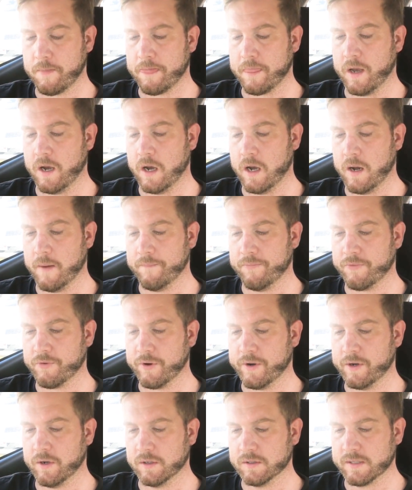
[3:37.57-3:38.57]

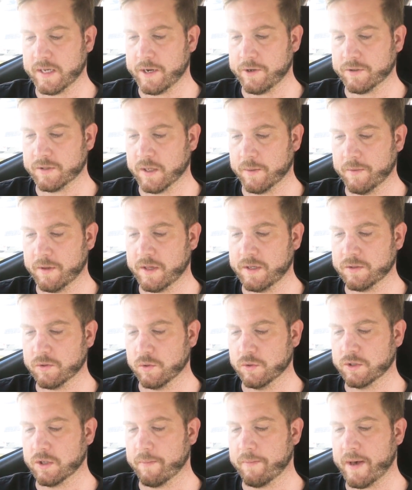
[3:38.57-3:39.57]
$3.80 or something. These are
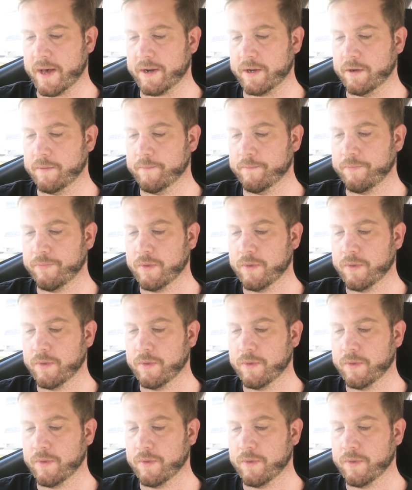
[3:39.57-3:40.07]
also battered.